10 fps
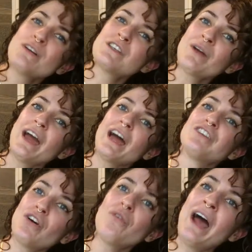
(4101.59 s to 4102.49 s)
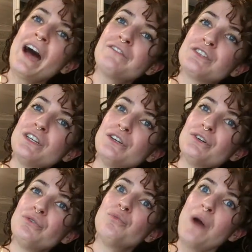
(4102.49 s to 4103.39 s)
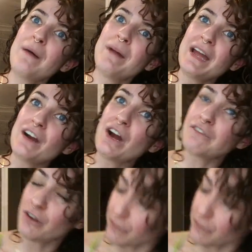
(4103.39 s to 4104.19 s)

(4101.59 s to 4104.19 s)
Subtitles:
it's okay, I don't have to wet my hair after